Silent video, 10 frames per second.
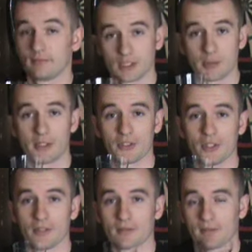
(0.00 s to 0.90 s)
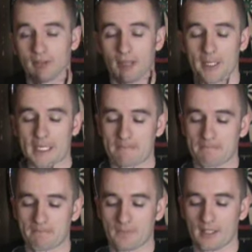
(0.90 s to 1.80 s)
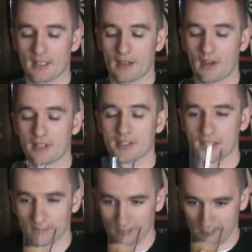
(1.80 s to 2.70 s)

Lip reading: Smells good. I mean, honestly,